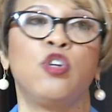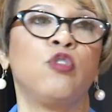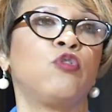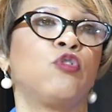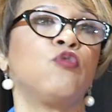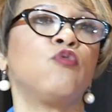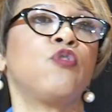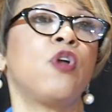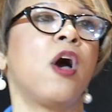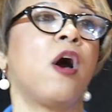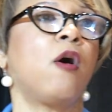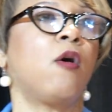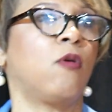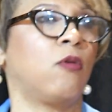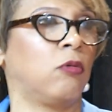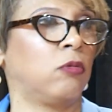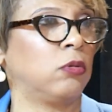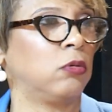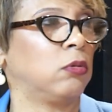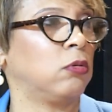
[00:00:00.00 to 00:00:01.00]
You do
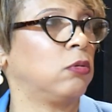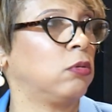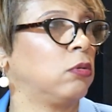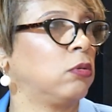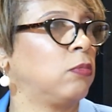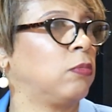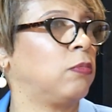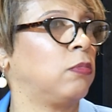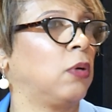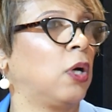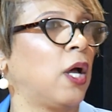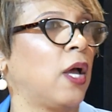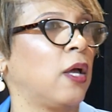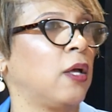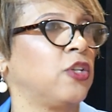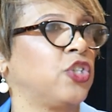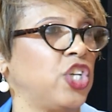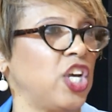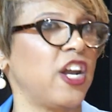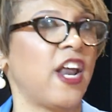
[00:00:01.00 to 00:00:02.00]
know,
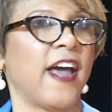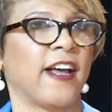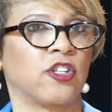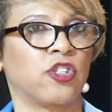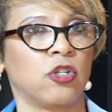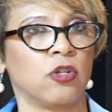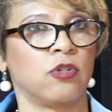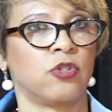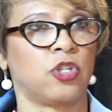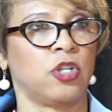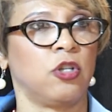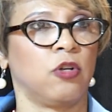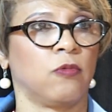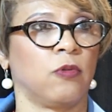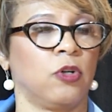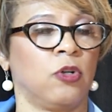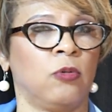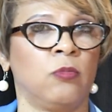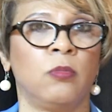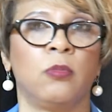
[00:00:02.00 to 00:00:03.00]
Gen Xers in the
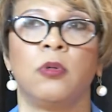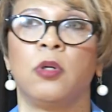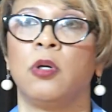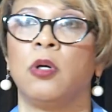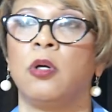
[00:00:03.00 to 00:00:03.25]
room,